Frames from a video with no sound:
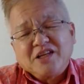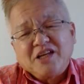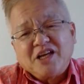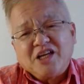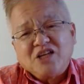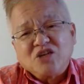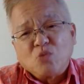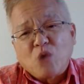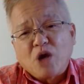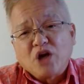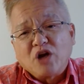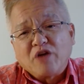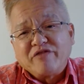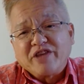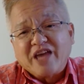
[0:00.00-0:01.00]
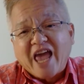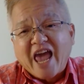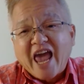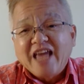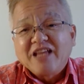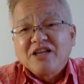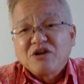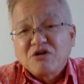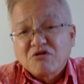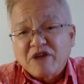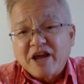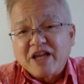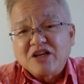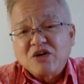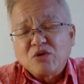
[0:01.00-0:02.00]
is one of the 8
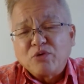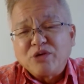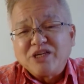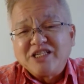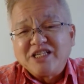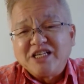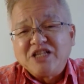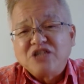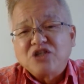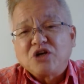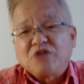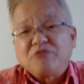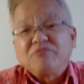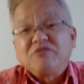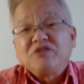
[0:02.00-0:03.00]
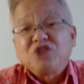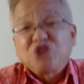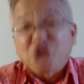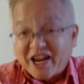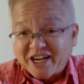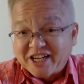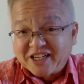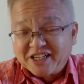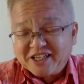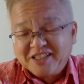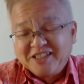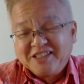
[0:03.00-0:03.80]
great cuisines of China.